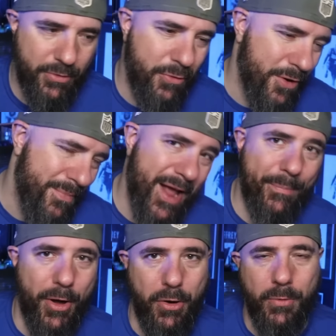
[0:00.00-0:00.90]
Cornerback
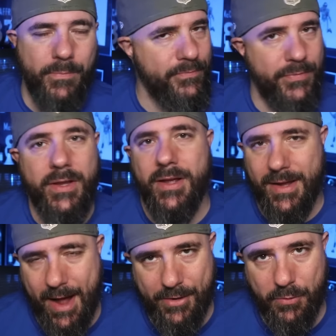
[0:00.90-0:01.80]
Bo,
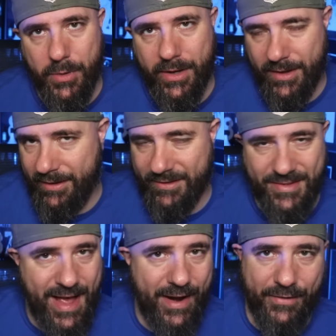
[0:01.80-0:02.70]
kind of weak. He is
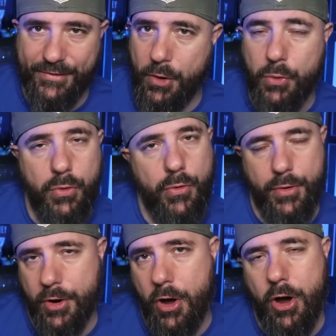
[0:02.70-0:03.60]
not a zone
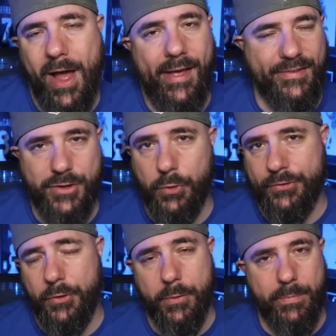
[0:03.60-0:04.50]
corner at all, has no
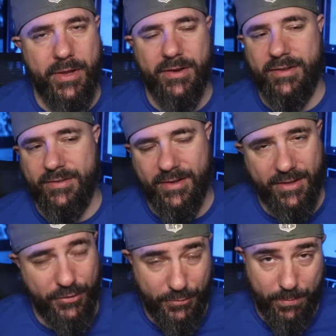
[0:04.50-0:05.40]
zone abilities
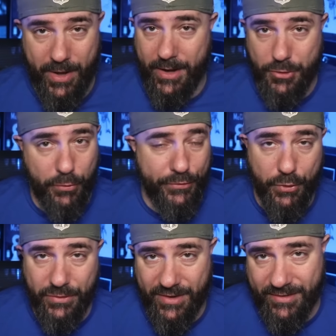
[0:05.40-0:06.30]
unless you pay, no
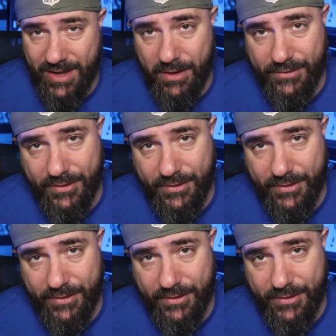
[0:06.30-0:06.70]
zone discount.